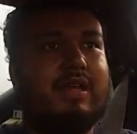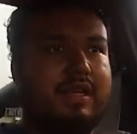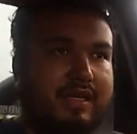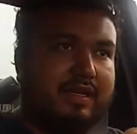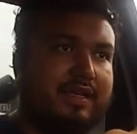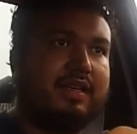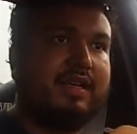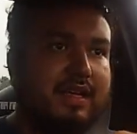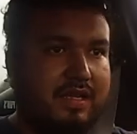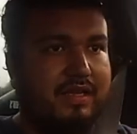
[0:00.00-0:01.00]
And
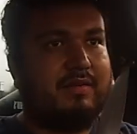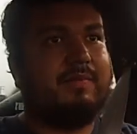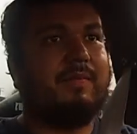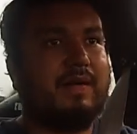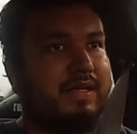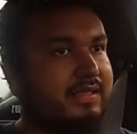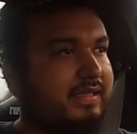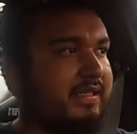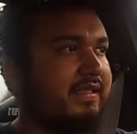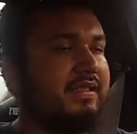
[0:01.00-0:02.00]
my
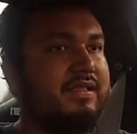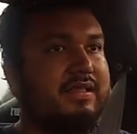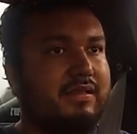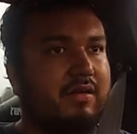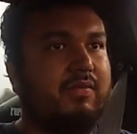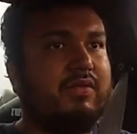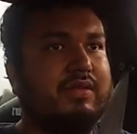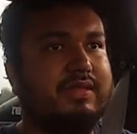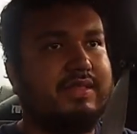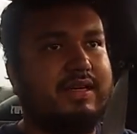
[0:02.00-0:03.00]
season's
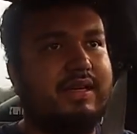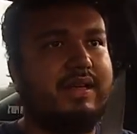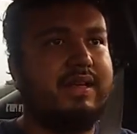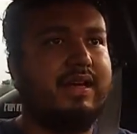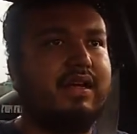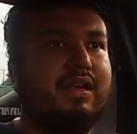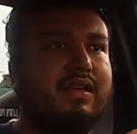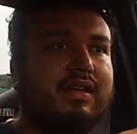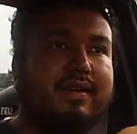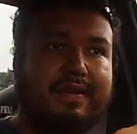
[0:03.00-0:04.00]
almost done.